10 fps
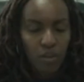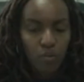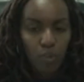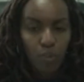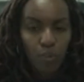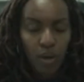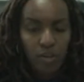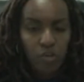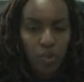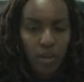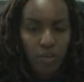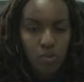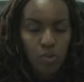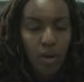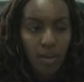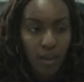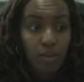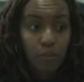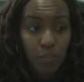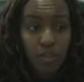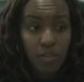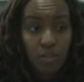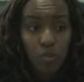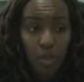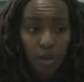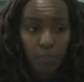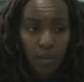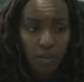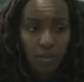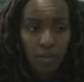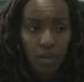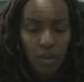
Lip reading: So we want to get PET to that place